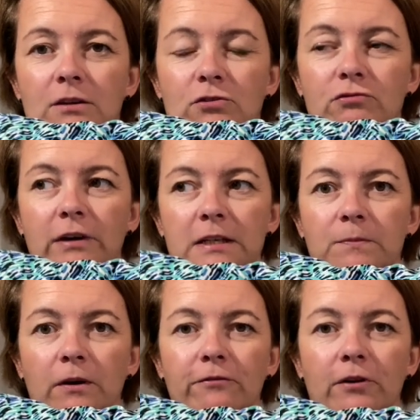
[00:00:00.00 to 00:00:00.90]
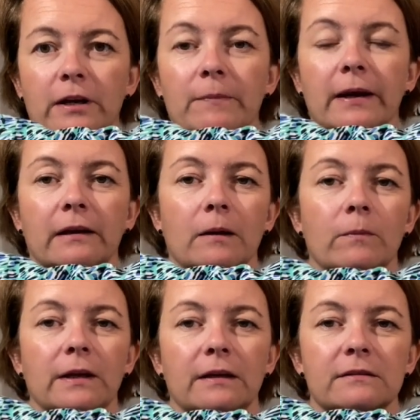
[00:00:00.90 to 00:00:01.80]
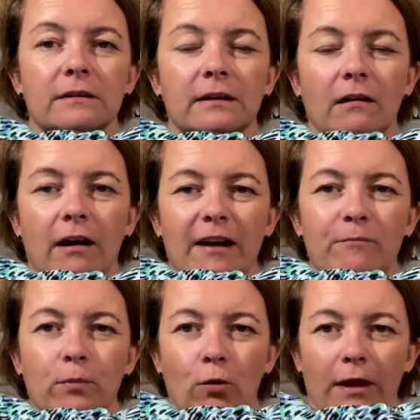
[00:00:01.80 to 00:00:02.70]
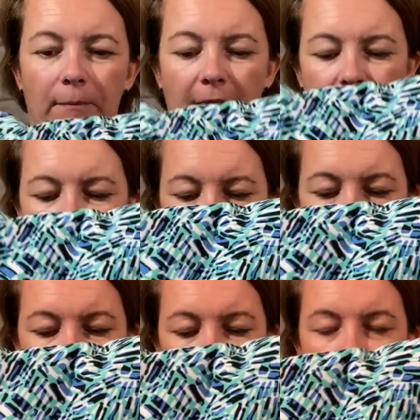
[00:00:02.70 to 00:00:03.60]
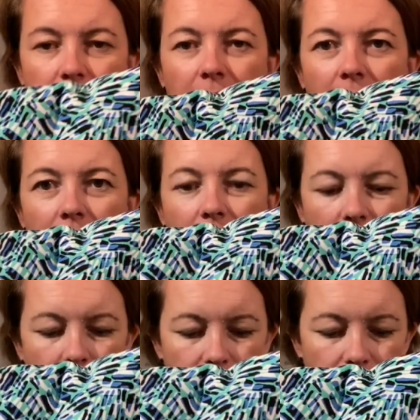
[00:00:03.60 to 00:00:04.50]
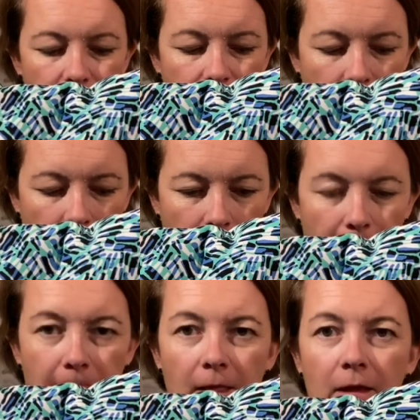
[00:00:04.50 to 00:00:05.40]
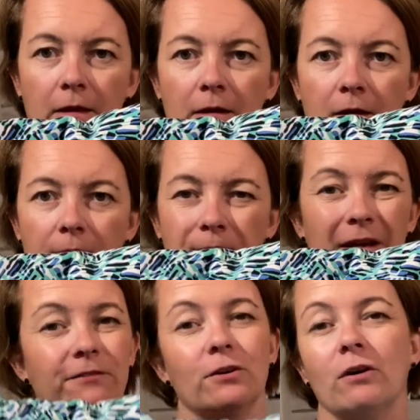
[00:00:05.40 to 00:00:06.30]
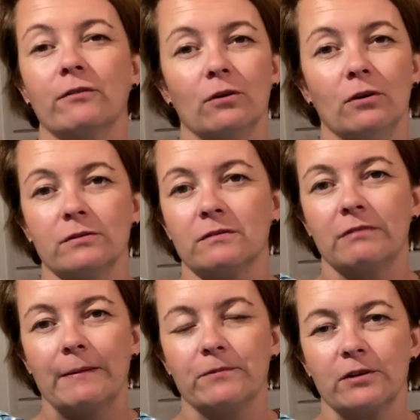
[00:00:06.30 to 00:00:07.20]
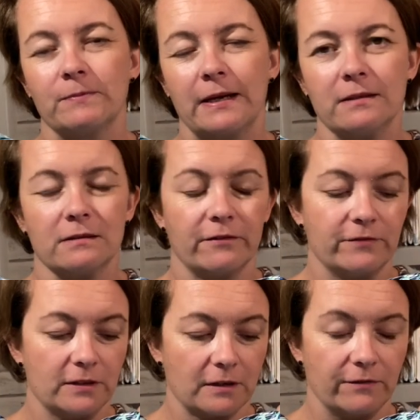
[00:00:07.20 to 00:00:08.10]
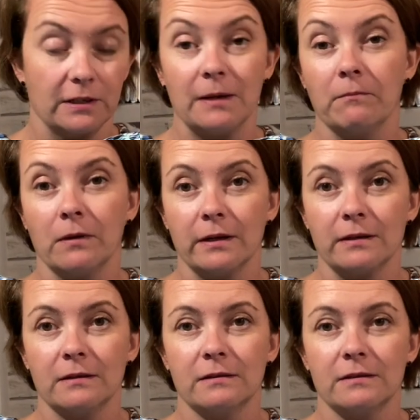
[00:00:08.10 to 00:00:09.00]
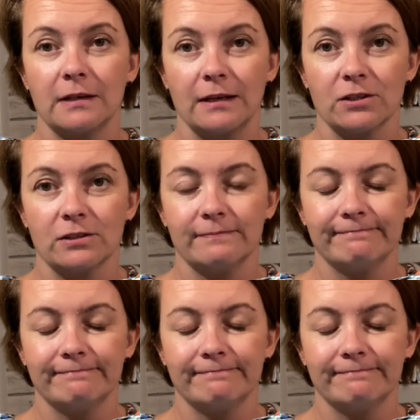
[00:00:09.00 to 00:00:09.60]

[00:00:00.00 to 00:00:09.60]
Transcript: dress by Friday Pattern Company, because I have bought that pattern now. But if not, I've got lots of wrap dress patterns I've discovered in my stash.